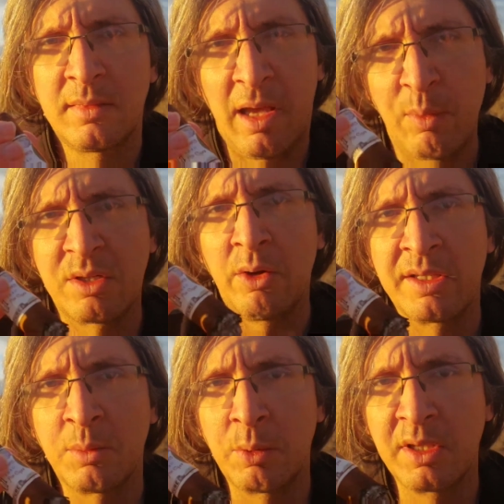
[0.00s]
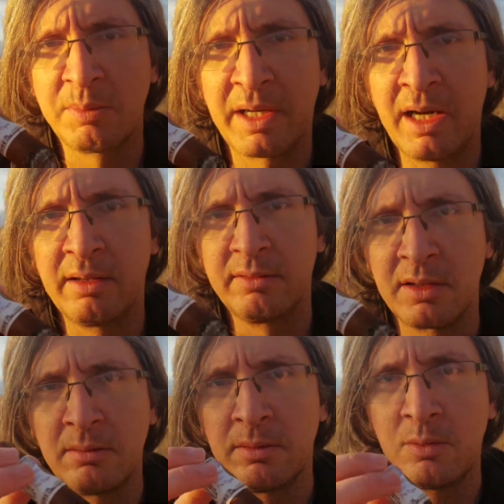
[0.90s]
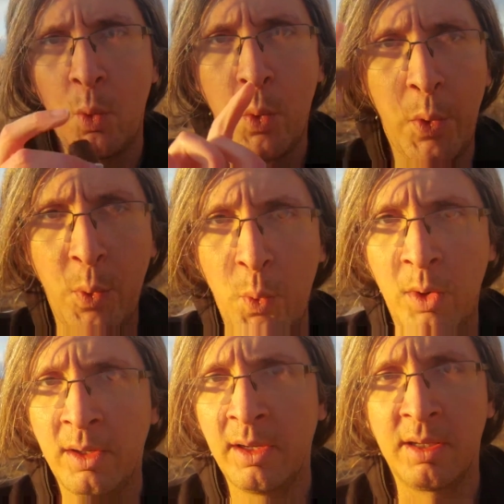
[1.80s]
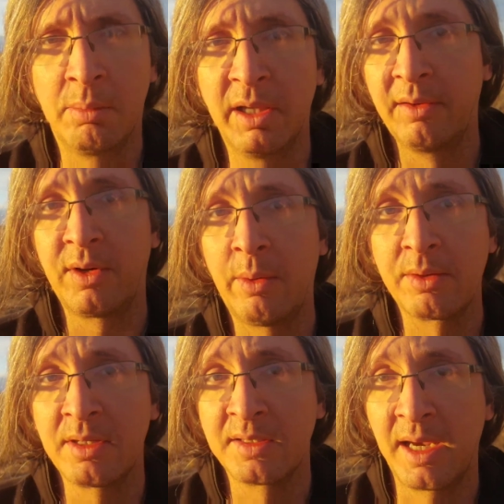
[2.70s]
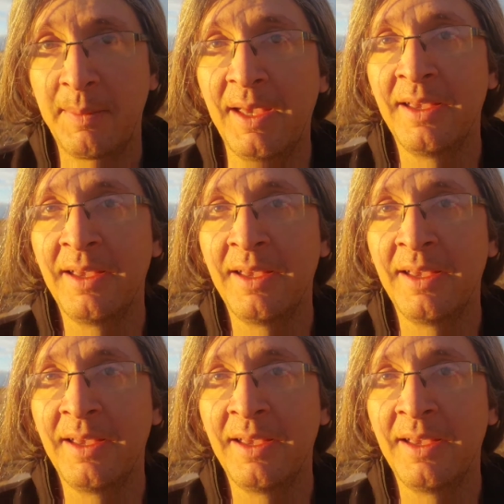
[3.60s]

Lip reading: I was going somewhere with this, but I kind of just completely forgot what I was going to say.